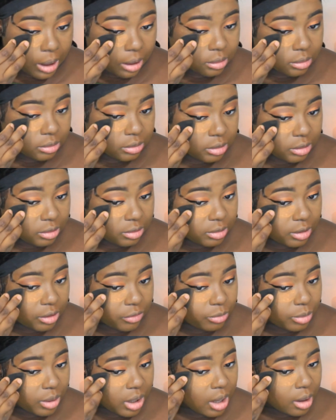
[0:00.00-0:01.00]
this stuff
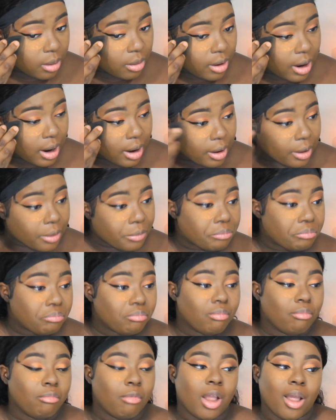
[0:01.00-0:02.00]
became crack.
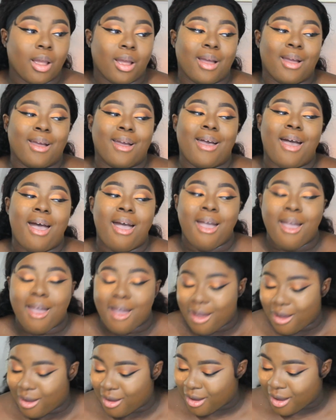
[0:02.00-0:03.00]

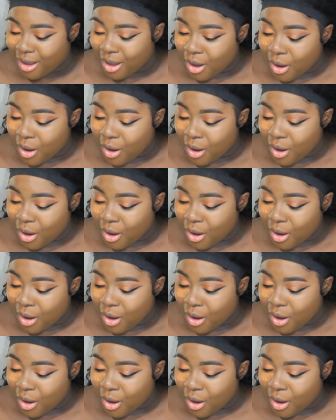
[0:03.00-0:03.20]
Hey,